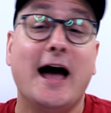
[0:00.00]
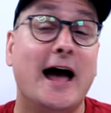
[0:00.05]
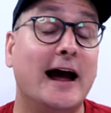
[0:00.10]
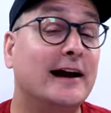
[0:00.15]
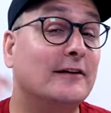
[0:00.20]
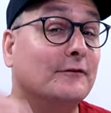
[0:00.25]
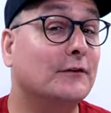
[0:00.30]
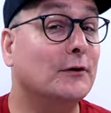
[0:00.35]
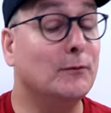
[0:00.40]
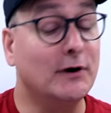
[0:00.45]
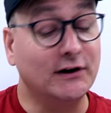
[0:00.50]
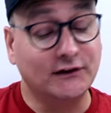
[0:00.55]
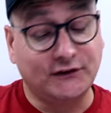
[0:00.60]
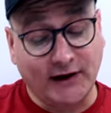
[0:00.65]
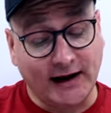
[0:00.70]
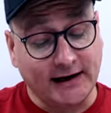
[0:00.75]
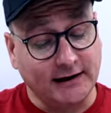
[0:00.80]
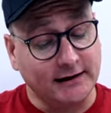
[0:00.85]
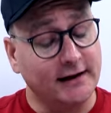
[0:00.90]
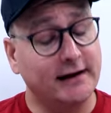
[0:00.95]
Hey everyone,
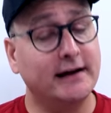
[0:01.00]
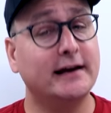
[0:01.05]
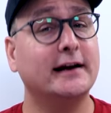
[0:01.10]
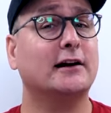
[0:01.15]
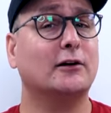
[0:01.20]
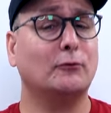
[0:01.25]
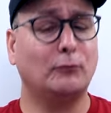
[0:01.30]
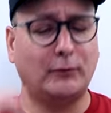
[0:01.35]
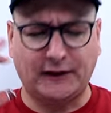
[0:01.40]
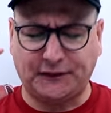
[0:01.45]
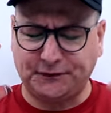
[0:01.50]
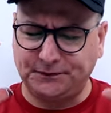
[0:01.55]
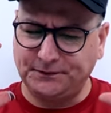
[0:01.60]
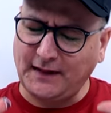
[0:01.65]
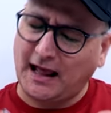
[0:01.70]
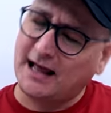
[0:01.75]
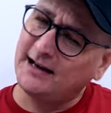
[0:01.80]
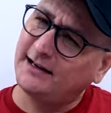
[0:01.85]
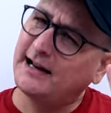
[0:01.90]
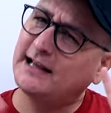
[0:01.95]
Techni here with
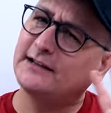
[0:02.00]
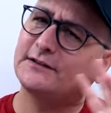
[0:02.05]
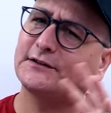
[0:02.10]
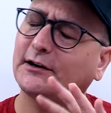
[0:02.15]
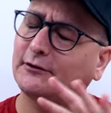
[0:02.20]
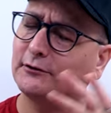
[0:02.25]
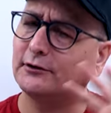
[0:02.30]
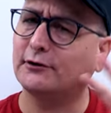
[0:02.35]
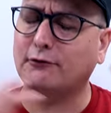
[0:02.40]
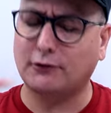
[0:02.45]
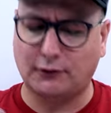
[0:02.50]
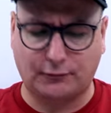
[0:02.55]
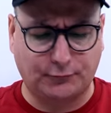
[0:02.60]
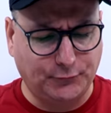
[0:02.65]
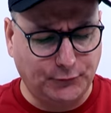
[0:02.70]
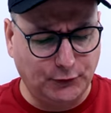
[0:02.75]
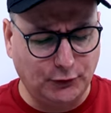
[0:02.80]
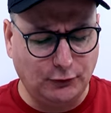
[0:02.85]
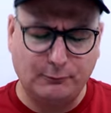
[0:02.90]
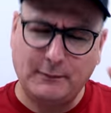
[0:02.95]
not necessarily a
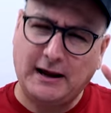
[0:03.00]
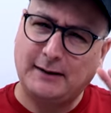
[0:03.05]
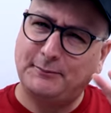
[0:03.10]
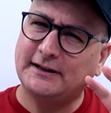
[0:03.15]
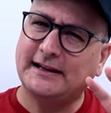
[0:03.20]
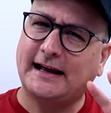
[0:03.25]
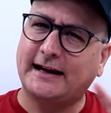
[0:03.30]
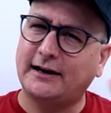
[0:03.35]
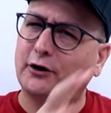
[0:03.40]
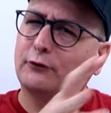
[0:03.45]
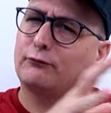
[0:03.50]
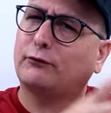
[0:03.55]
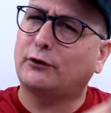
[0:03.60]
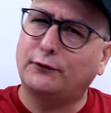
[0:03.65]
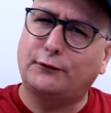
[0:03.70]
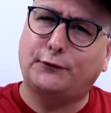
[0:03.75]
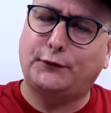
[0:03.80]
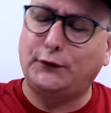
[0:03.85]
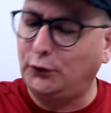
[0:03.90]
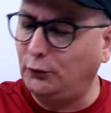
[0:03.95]
review, maybe like a
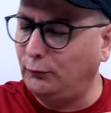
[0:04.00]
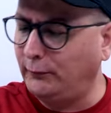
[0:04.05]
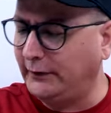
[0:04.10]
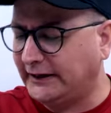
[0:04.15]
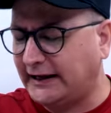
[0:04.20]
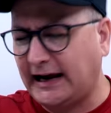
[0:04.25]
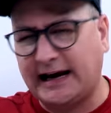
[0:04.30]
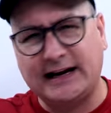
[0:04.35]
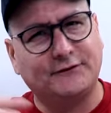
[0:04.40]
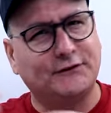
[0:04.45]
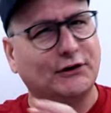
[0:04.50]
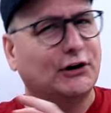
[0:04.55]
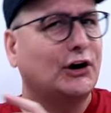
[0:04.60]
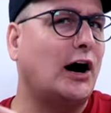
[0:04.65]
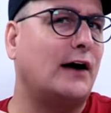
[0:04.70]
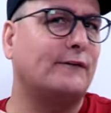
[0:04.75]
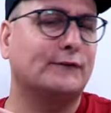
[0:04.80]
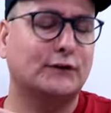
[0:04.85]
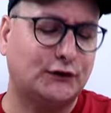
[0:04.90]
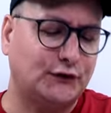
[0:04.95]
review and kind of a
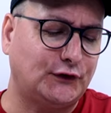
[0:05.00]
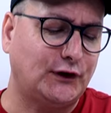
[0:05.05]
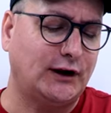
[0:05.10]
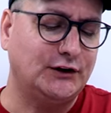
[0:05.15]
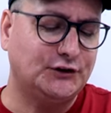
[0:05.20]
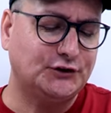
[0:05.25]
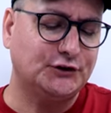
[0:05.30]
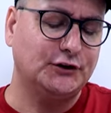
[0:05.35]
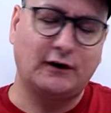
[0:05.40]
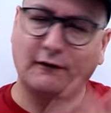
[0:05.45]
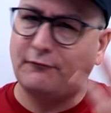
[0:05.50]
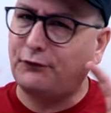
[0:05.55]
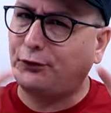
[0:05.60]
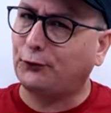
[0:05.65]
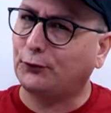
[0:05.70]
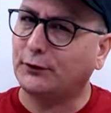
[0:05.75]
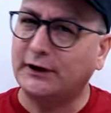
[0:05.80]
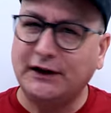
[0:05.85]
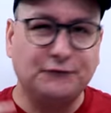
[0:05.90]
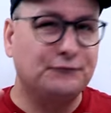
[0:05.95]
conversation of
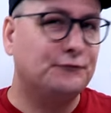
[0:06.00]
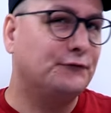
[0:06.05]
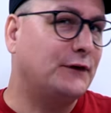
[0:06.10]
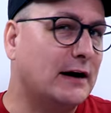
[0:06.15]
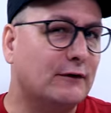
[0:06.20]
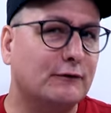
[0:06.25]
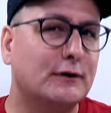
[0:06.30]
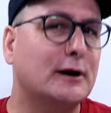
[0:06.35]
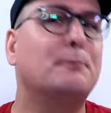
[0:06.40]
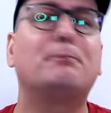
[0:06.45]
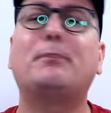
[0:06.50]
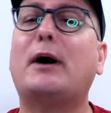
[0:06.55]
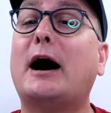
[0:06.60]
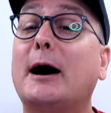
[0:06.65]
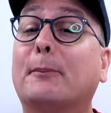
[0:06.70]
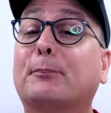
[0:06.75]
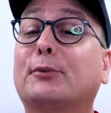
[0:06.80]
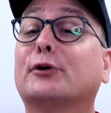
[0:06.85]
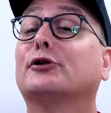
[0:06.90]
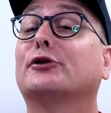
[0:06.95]
three very
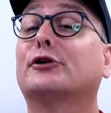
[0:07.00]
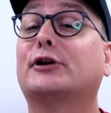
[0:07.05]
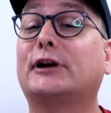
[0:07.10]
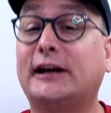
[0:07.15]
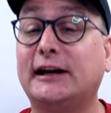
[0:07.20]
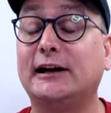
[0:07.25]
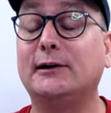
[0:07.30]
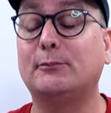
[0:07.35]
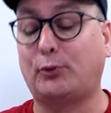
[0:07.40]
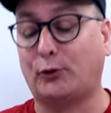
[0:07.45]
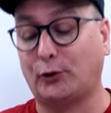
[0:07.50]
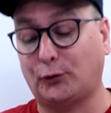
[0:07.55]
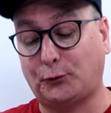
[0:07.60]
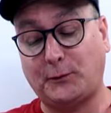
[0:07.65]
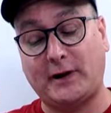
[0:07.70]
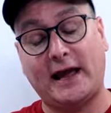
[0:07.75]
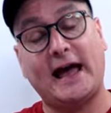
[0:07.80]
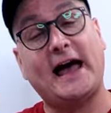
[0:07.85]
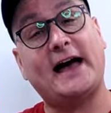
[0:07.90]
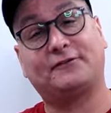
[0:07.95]
popular keyboards
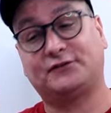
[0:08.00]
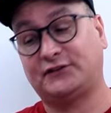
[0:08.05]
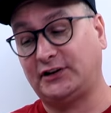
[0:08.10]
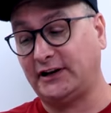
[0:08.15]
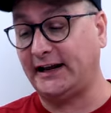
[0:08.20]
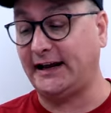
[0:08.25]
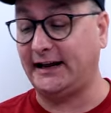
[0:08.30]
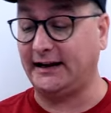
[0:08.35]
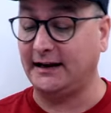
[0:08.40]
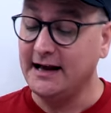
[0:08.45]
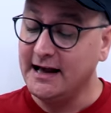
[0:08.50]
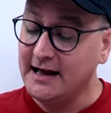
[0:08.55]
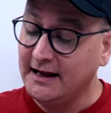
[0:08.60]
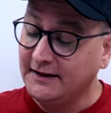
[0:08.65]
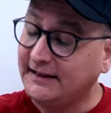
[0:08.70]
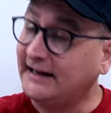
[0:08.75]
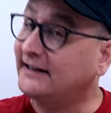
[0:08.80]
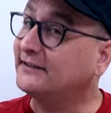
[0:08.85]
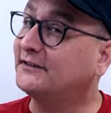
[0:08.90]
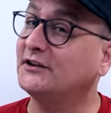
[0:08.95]
we have today.
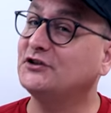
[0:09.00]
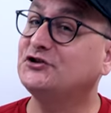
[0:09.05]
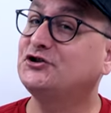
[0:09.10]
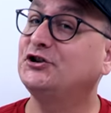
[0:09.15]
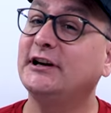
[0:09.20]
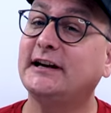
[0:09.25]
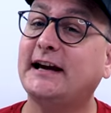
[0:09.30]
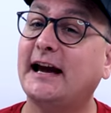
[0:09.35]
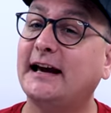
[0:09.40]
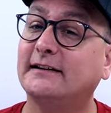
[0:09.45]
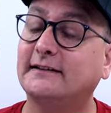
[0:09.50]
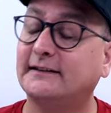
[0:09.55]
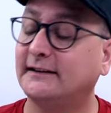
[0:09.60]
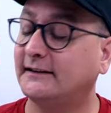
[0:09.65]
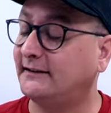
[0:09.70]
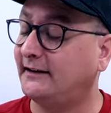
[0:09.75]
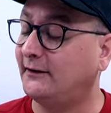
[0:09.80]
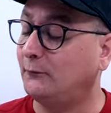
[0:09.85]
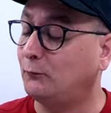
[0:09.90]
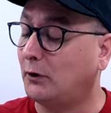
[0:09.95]
That is the
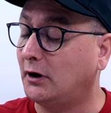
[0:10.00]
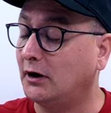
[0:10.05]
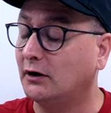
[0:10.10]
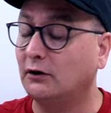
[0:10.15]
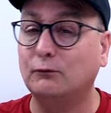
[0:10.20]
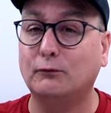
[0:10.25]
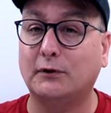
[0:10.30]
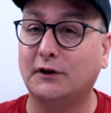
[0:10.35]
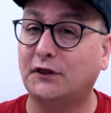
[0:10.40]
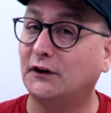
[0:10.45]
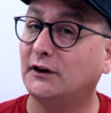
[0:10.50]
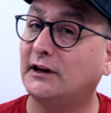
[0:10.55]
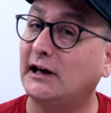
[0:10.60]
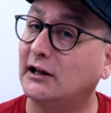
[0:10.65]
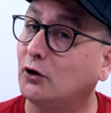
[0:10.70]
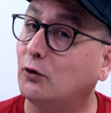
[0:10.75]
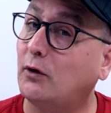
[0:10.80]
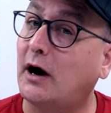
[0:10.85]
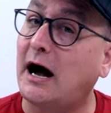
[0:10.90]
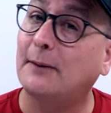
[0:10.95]
GK61 with
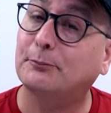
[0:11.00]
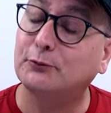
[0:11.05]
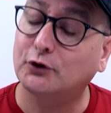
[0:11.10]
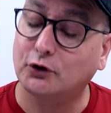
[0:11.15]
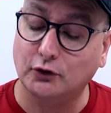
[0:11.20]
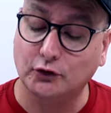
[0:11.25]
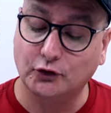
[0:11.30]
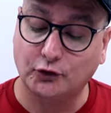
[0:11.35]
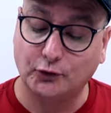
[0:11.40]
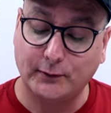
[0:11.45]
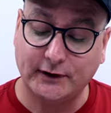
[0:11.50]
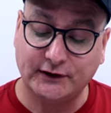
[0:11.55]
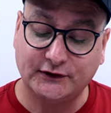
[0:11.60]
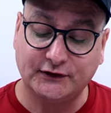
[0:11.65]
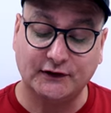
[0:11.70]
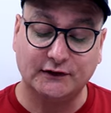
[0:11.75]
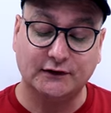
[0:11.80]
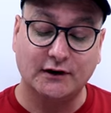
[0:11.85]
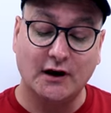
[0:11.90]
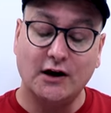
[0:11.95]
yellow optical
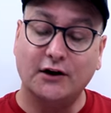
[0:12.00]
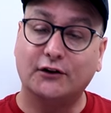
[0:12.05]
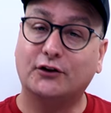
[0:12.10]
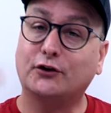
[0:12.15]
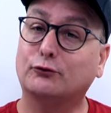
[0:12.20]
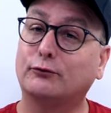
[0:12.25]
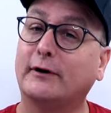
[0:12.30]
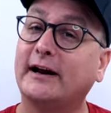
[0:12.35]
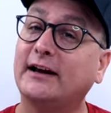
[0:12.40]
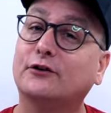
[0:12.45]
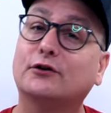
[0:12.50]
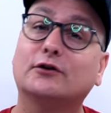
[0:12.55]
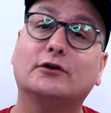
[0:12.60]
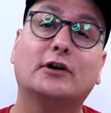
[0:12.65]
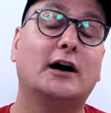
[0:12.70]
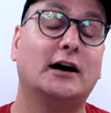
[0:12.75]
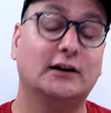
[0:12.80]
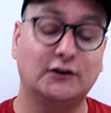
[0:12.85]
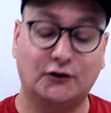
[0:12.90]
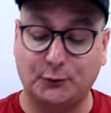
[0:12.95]
switches, the Razer
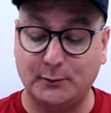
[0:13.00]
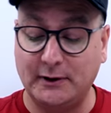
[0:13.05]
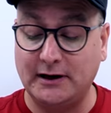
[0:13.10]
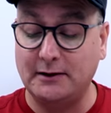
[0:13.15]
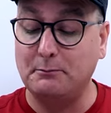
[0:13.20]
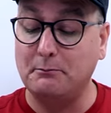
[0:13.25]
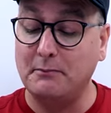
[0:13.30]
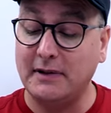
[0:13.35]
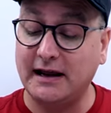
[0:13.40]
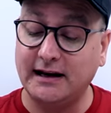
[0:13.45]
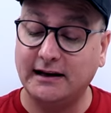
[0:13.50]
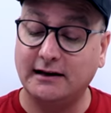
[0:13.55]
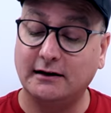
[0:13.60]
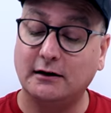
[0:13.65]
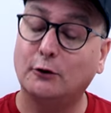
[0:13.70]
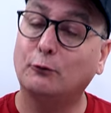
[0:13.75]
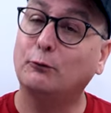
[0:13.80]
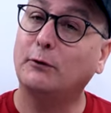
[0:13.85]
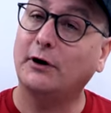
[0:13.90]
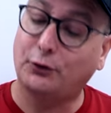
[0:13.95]
Huntsman
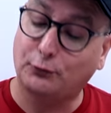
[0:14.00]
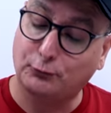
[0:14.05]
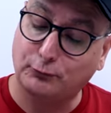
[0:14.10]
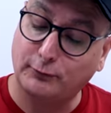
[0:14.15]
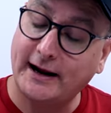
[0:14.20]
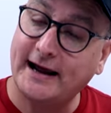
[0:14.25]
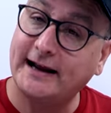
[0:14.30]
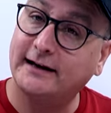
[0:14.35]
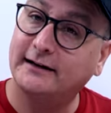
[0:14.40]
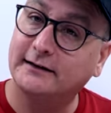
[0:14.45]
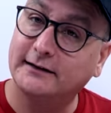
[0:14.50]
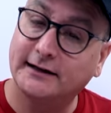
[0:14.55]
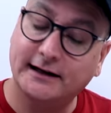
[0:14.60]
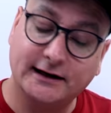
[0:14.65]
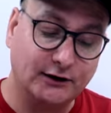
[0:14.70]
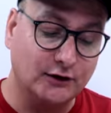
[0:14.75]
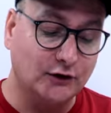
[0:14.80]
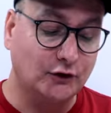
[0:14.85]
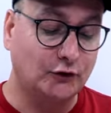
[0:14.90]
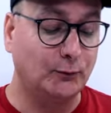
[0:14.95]
Mini with red
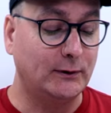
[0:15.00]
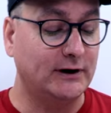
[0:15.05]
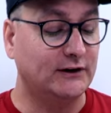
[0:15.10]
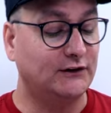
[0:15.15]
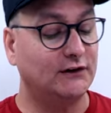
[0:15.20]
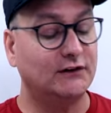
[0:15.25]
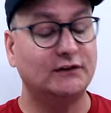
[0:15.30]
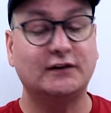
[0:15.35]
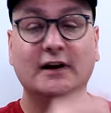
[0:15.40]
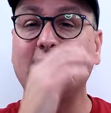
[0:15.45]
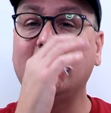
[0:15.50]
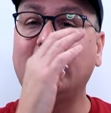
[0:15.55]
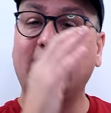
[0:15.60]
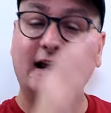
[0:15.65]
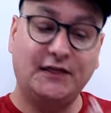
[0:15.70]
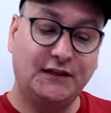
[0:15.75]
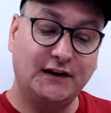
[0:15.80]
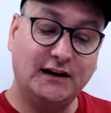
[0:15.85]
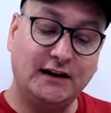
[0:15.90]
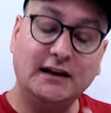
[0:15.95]
linear switches,
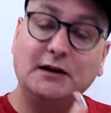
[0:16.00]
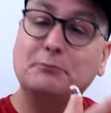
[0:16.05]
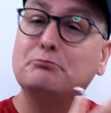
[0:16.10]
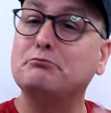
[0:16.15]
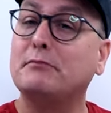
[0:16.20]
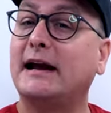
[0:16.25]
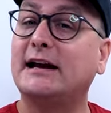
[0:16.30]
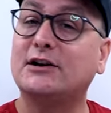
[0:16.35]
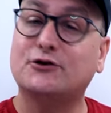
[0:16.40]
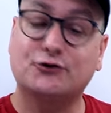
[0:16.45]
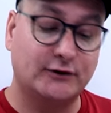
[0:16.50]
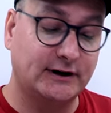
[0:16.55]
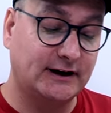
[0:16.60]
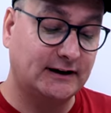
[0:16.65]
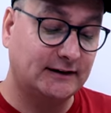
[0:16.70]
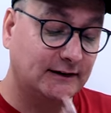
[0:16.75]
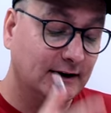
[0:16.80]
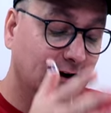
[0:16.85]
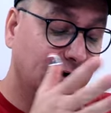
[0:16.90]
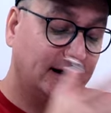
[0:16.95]
and then the Matrix